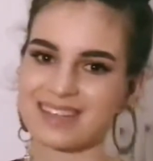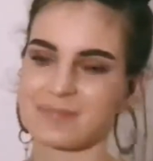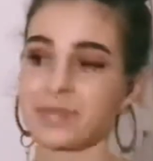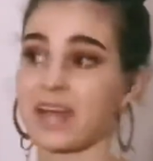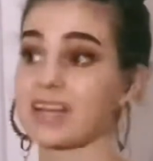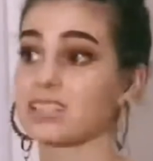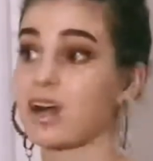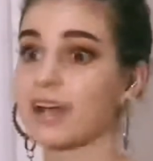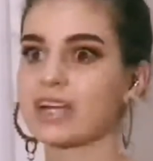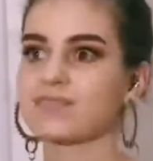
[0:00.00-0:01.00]
And
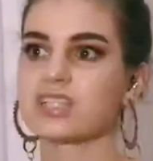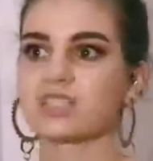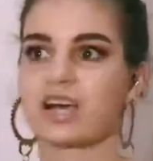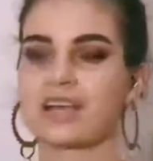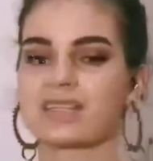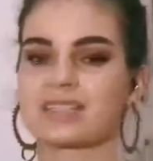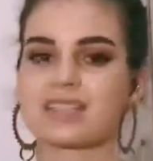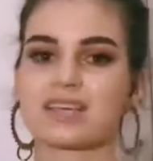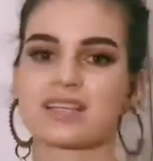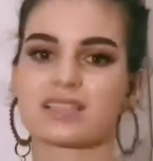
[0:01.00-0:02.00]
I have designed
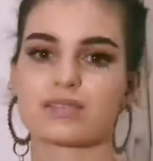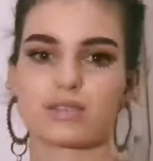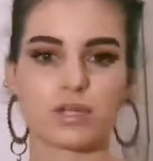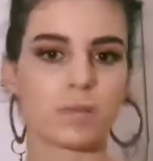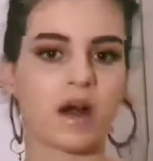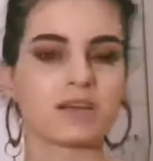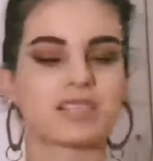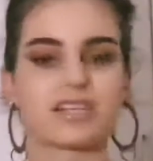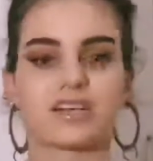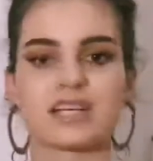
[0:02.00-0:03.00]
this two-part
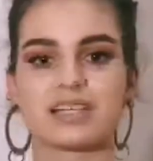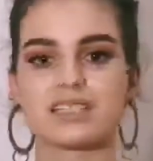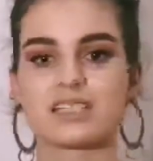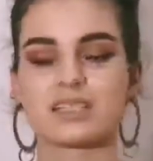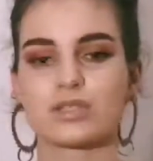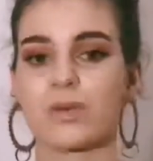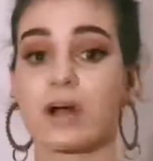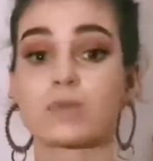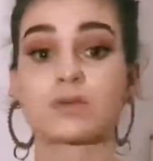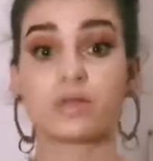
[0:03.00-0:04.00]
series to
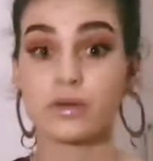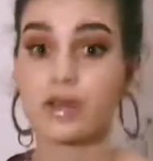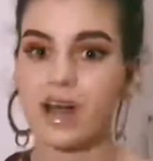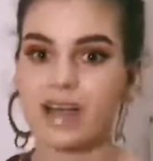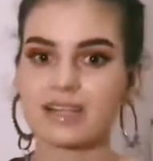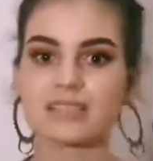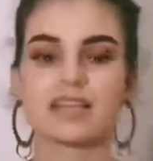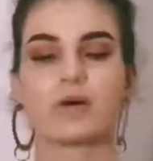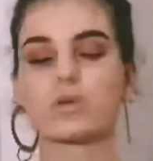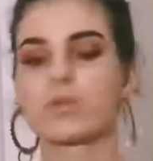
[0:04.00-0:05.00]
help you guys
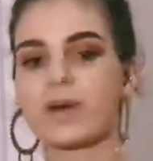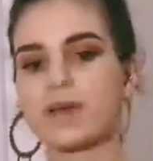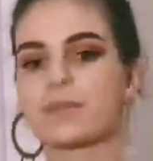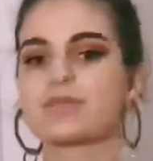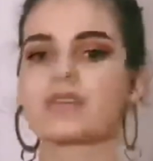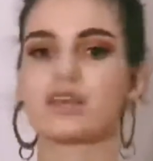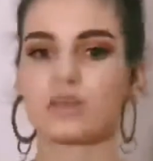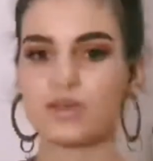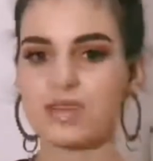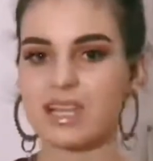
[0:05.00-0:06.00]
get all the papers that
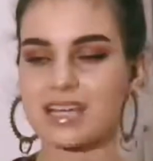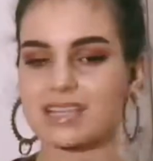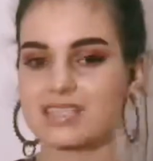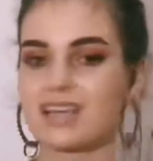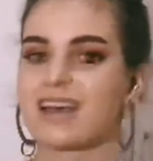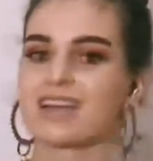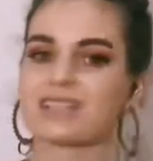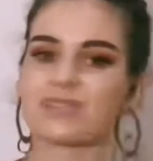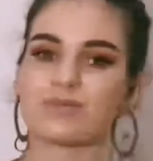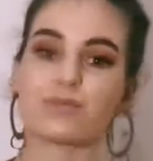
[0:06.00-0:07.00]
you need
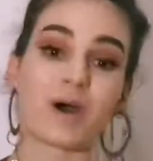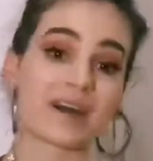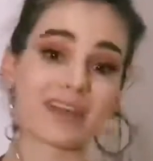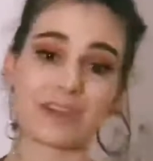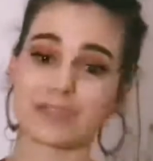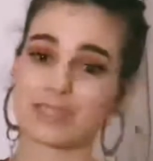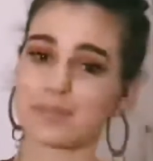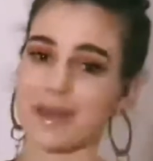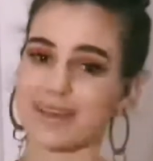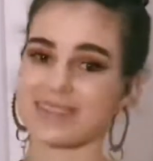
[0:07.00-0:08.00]
to work here in
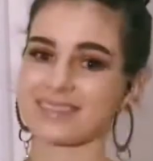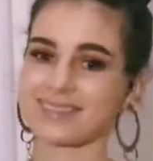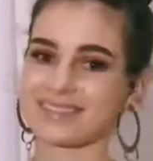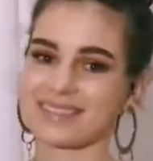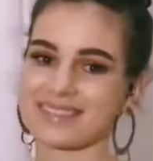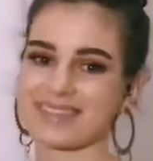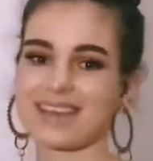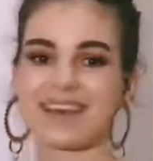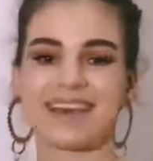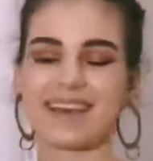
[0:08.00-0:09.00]
Spain.
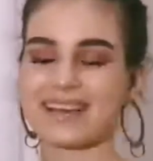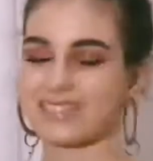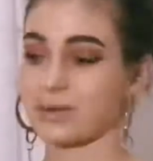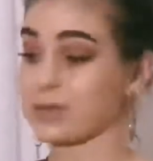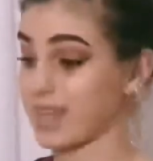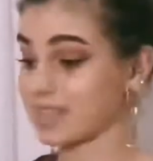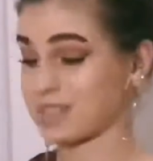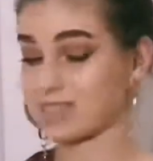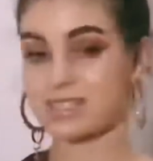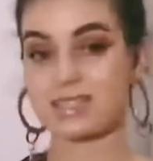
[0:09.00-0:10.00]
So yes,
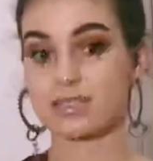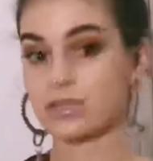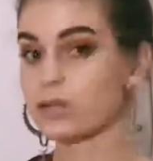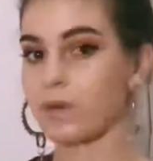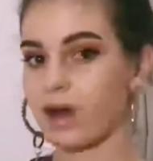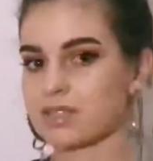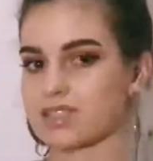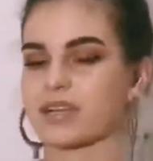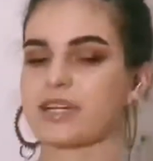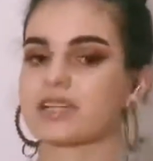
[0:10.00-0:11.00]
this is a two-part
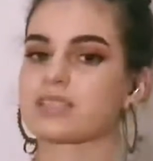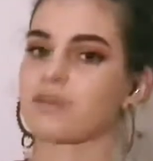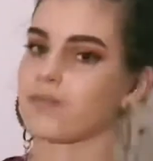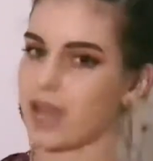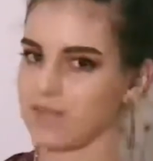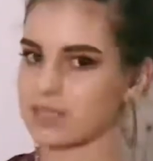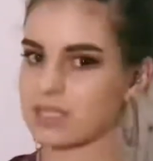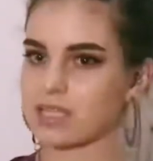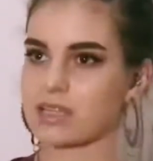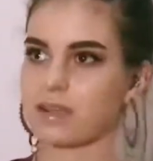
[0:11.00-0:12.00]
series, so if you haven't
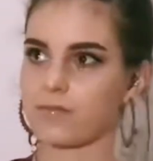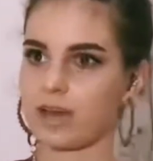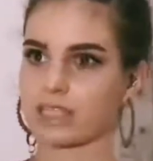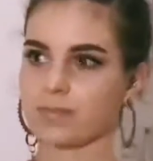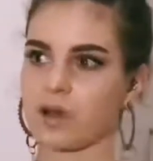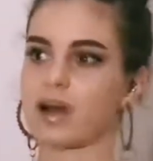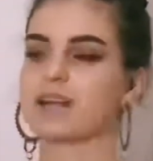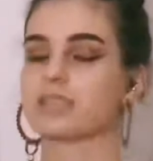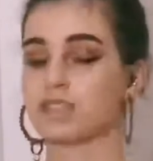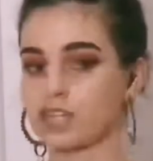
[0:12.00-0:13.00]
seen the first part, I
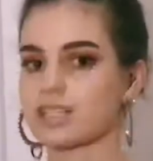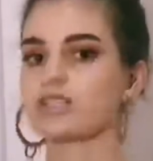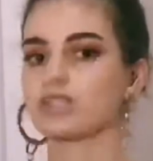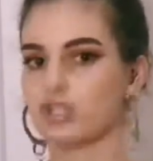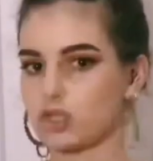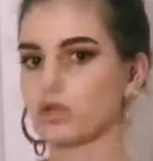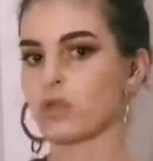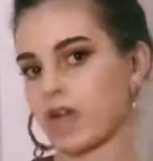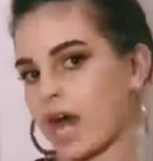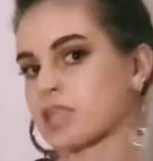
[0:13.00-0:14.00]
suggest you do
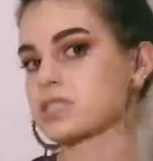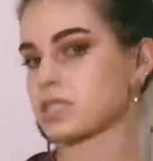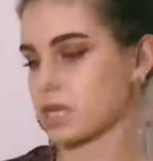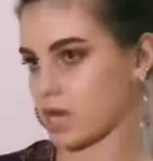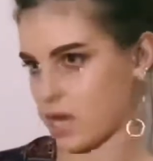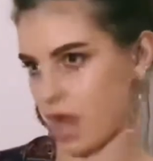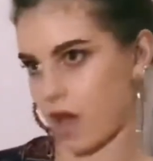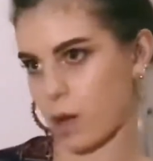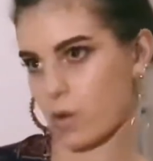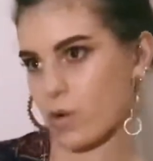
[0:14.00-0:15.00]
that now.